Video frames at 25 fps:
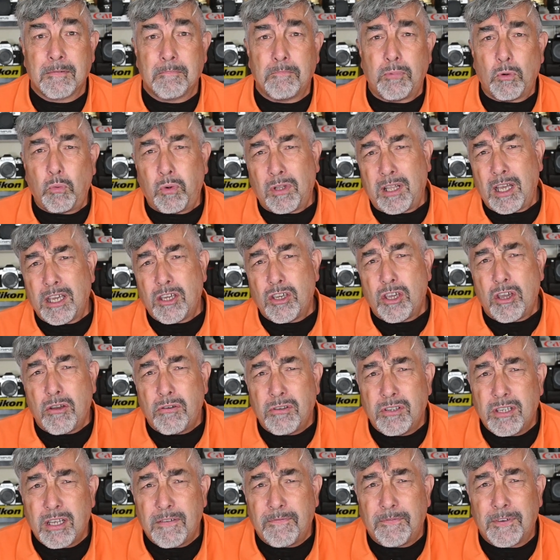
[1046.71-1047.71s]
But would I
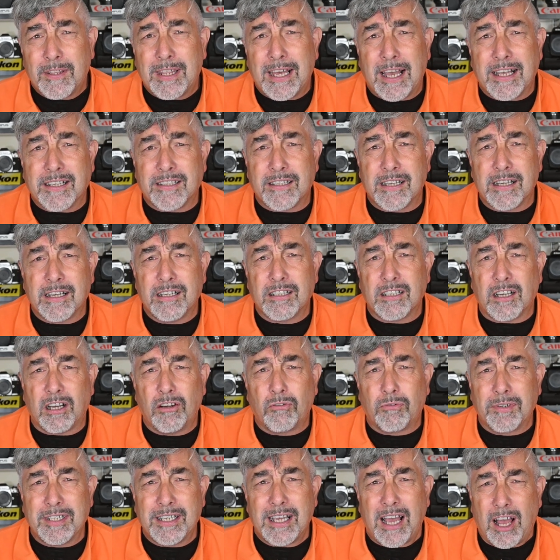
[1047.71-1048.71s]
use it for that, seeing as I
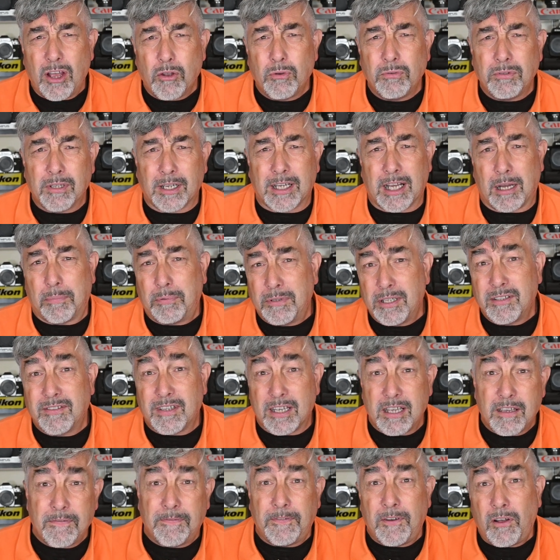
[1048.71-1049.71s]
already own a couple of
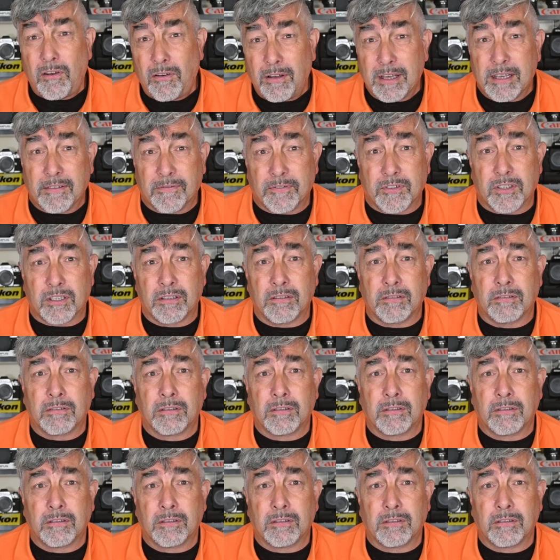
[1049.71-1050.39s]
D5s?